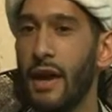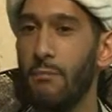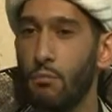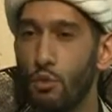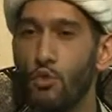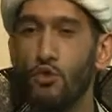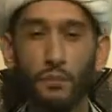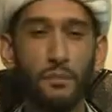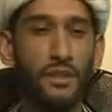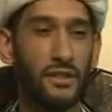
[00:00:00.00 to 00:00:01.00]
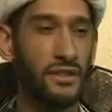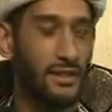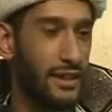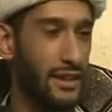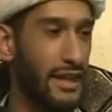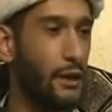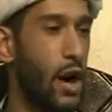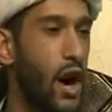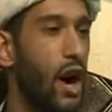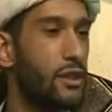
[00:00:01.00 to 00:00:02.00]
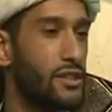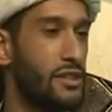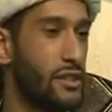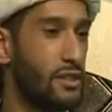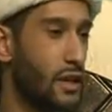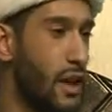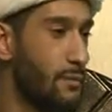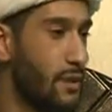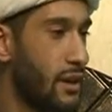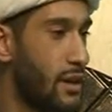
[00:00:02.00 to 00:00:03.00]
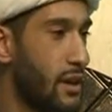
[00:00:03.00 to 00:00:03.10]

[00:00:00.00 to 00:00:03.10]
a movement in our hearts in this time.